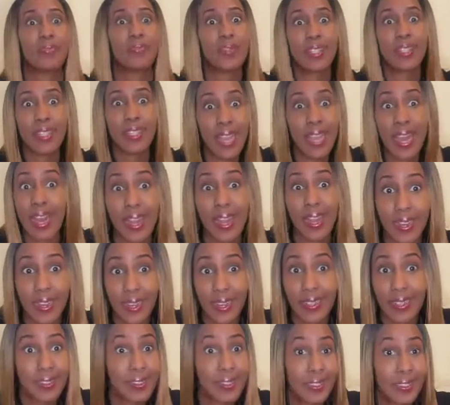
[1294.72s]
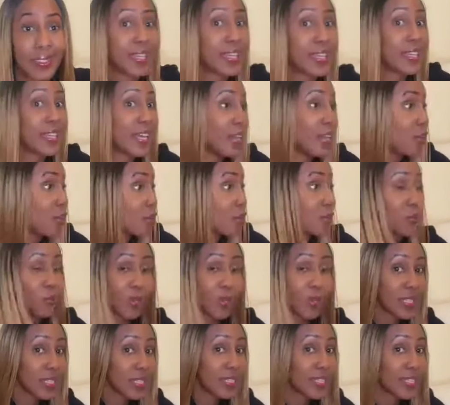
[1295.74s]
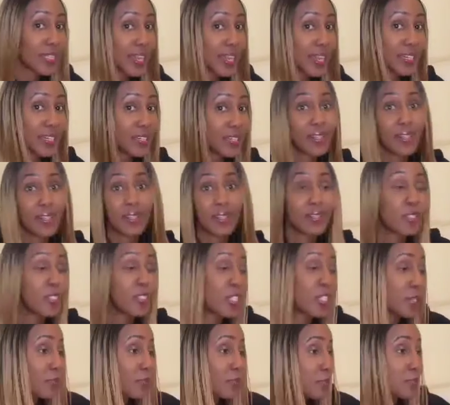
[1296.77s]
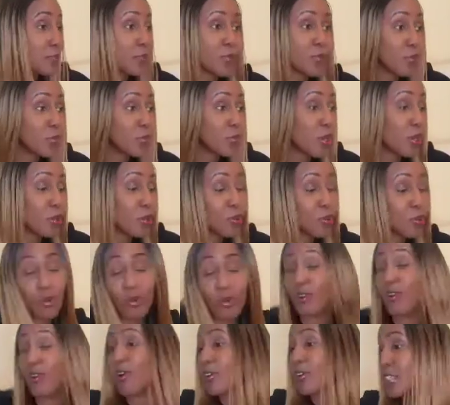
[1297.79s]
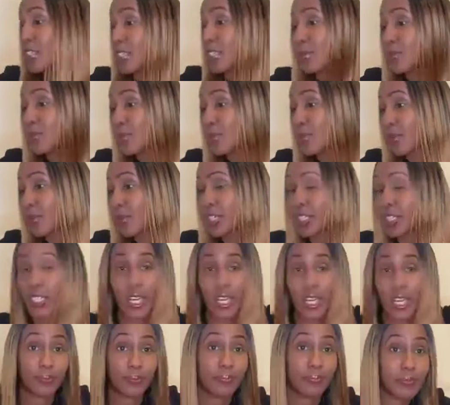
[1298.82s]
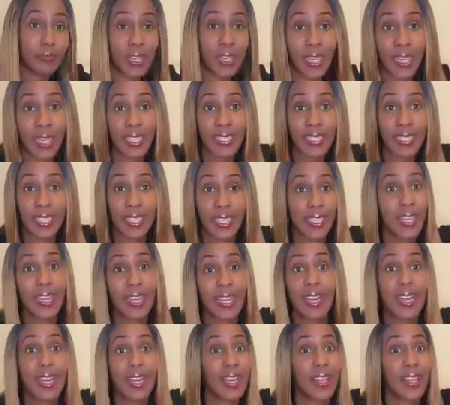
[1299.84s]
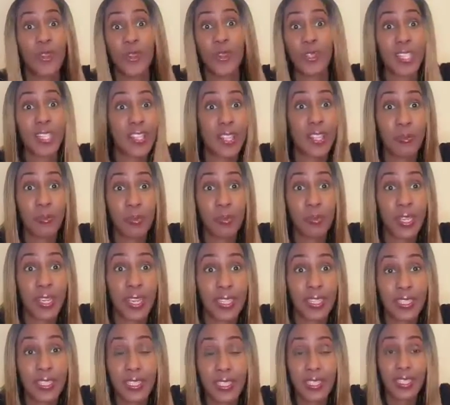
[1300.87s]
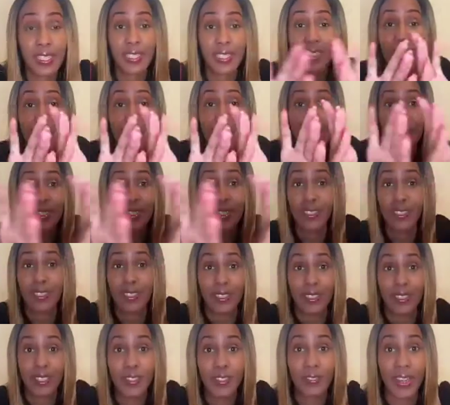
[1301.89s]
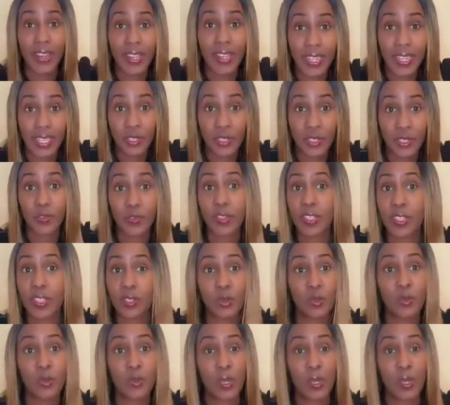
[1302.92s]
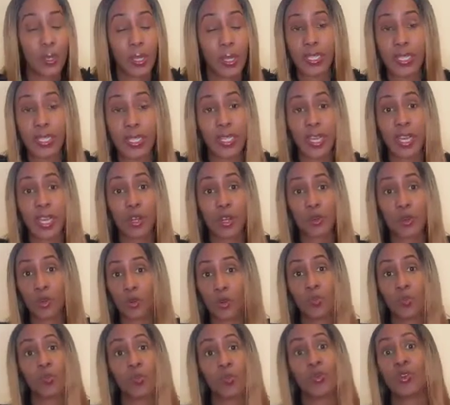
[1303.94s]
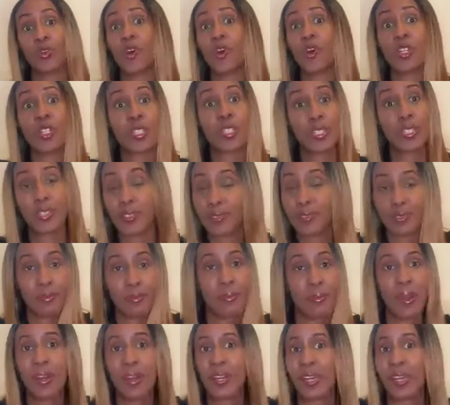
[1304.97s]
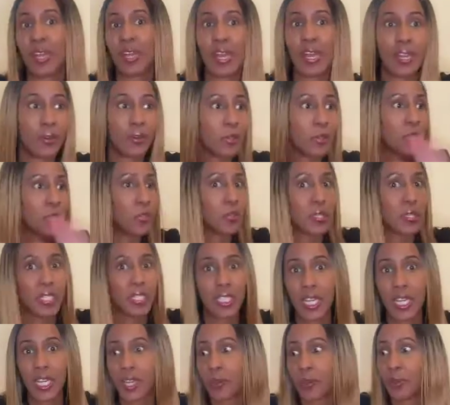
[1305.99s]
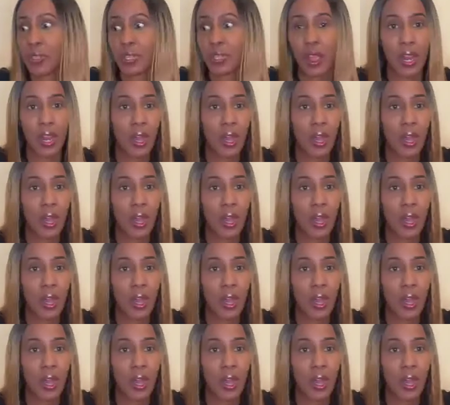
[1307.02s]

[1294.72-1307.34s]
yeah, it's either you're on one side, Team Nonku or Team Sorisha. Like I said, those are the biggest dividers of this entire group, not Maria, not Sorisha, not